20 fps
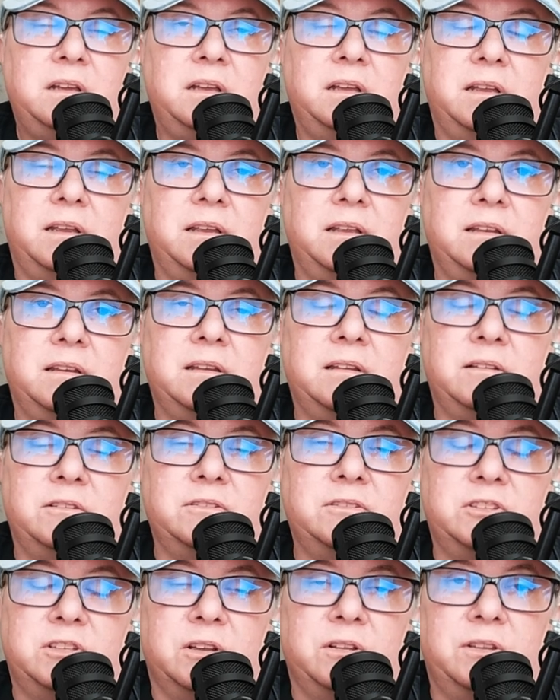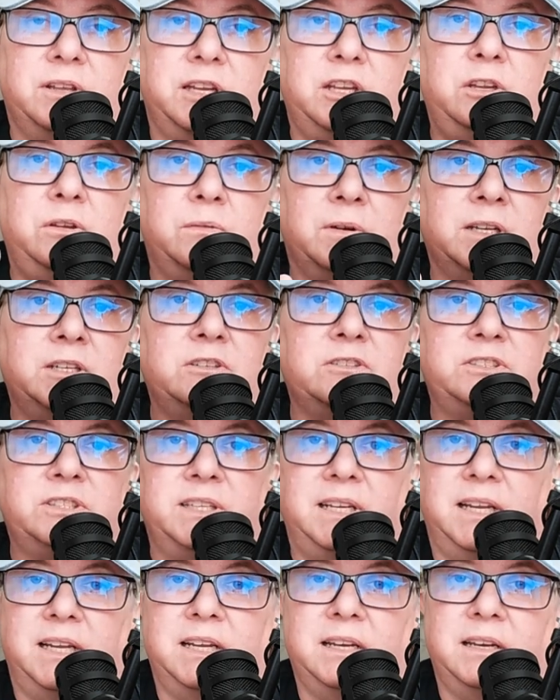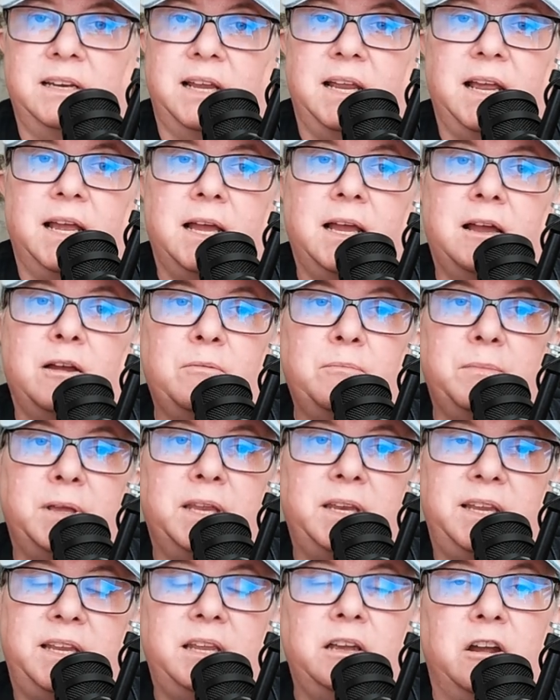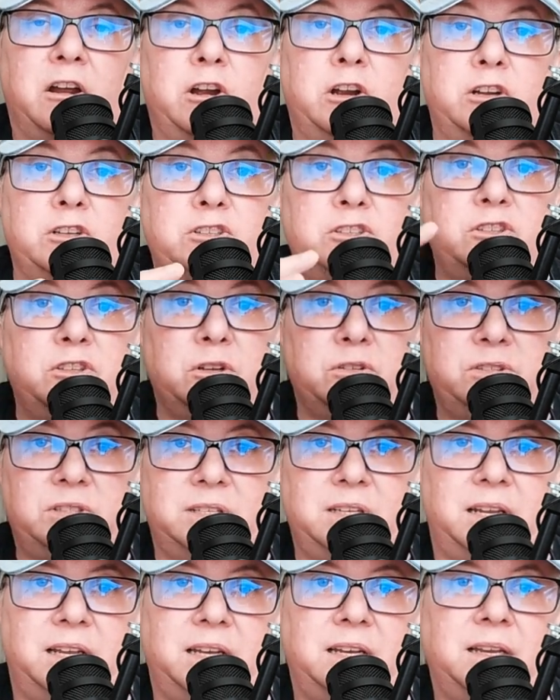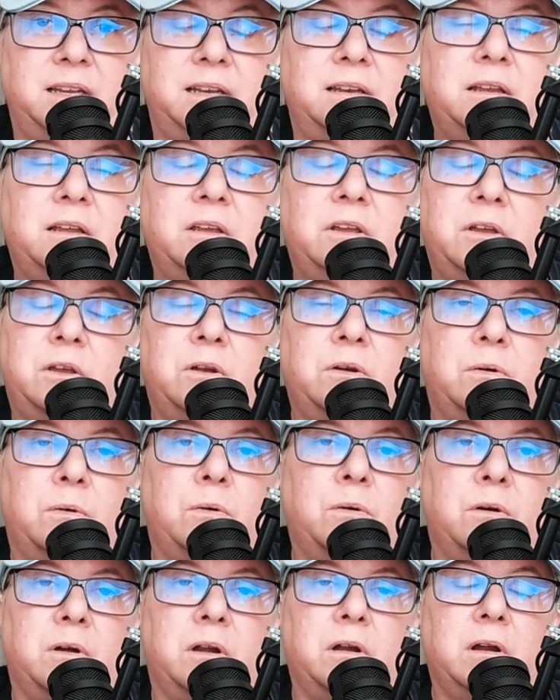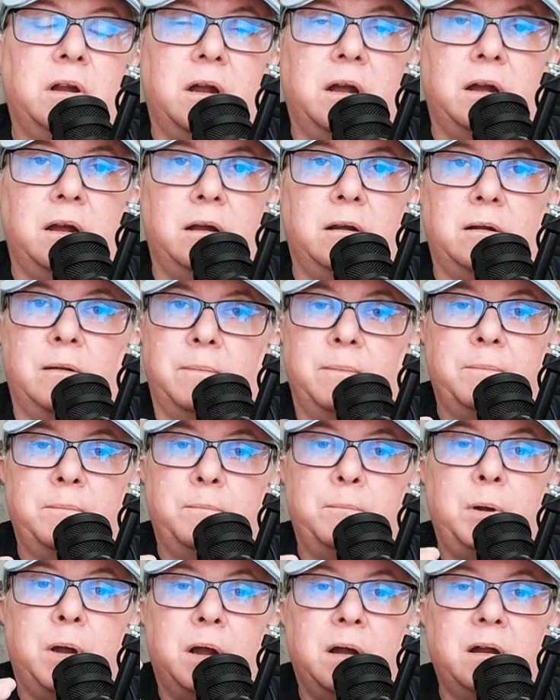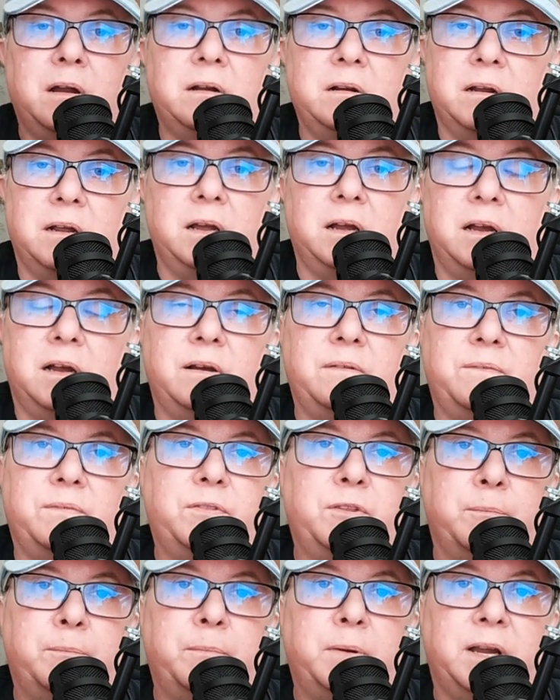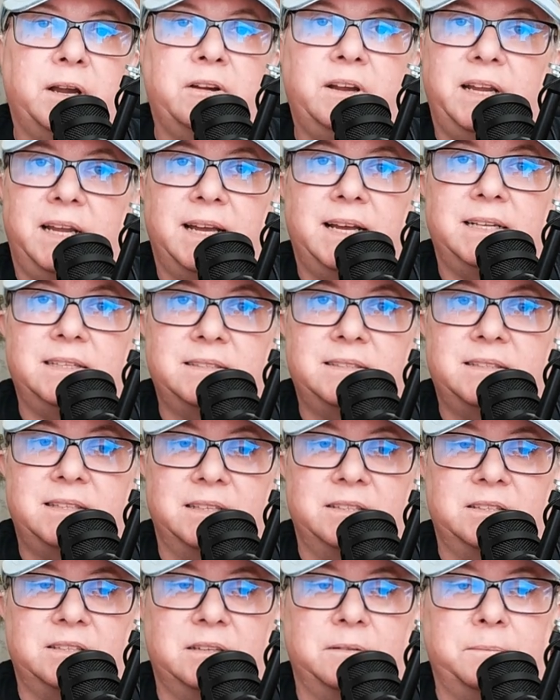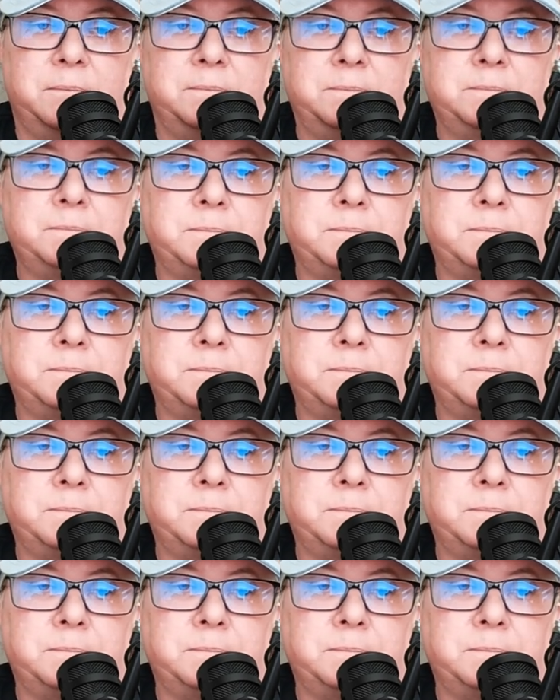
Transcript: and so that you understand how many are associated or are part of the Marriott system.